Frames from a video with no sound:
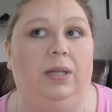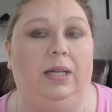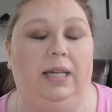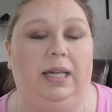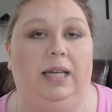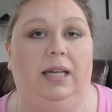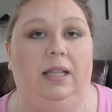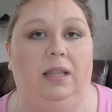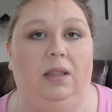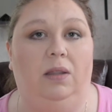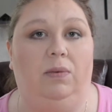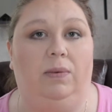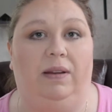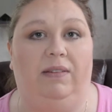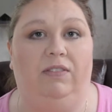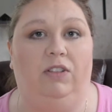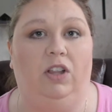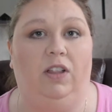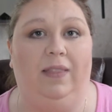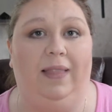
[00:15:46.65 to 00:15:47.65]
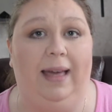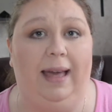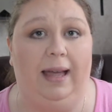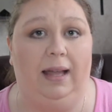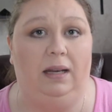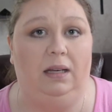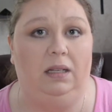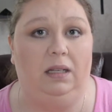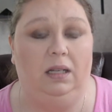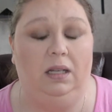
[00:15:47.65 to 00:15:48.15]
in the Revlon
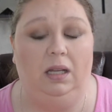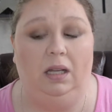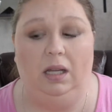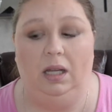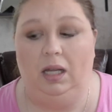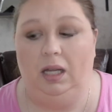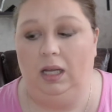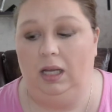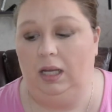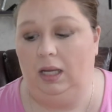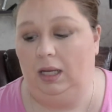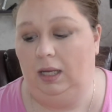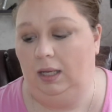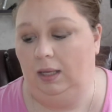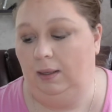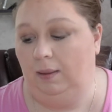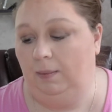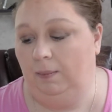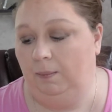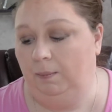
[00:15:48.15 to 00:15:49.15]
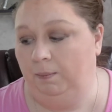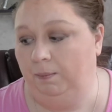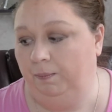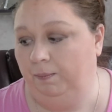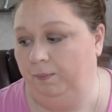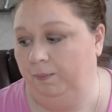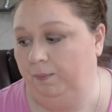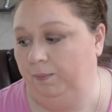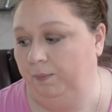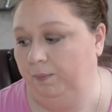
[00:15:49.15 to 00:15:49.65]
line. Um,
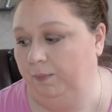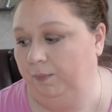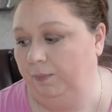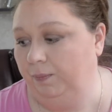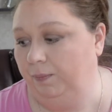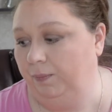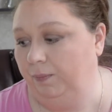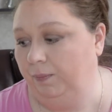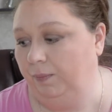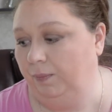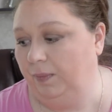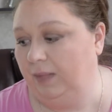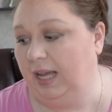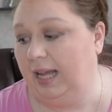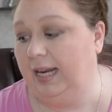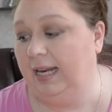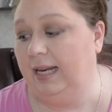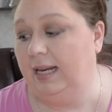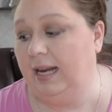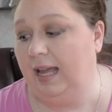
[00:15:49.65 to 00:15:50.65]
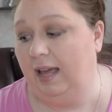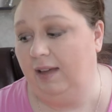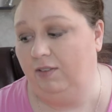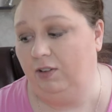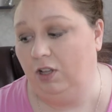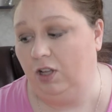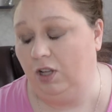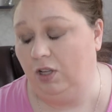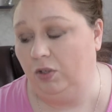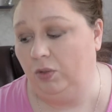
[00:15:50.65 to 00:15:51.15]
I didn't have a
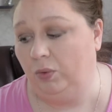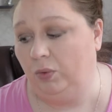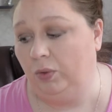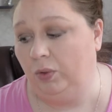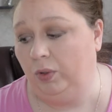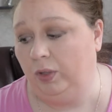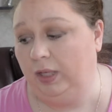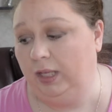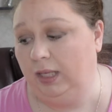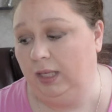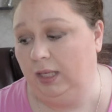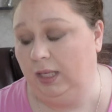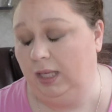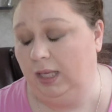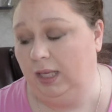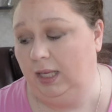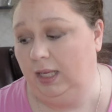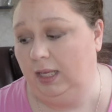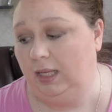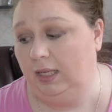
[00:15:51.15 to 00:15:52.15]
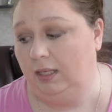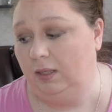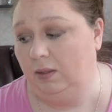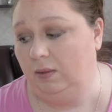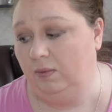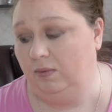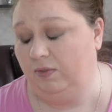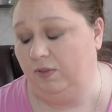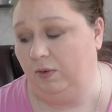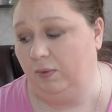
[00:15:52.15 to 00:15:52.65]
contour kit
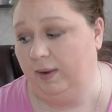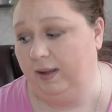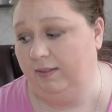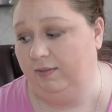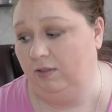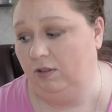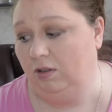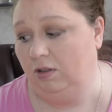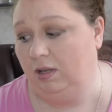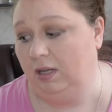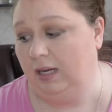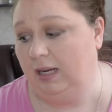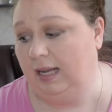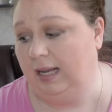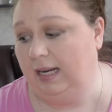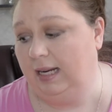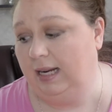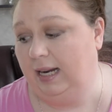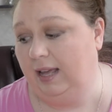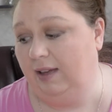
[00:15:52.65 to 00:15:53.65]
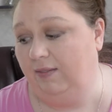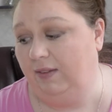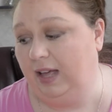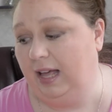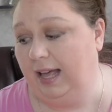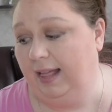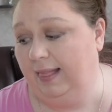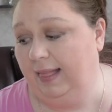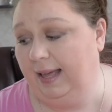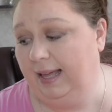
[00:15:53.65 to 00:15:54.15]
for Revlon. I didn't have a
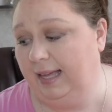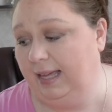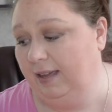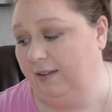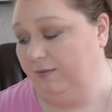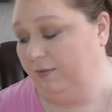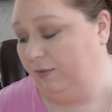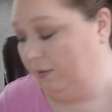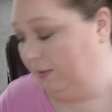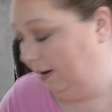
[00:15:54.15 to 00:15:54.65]
highlight kit for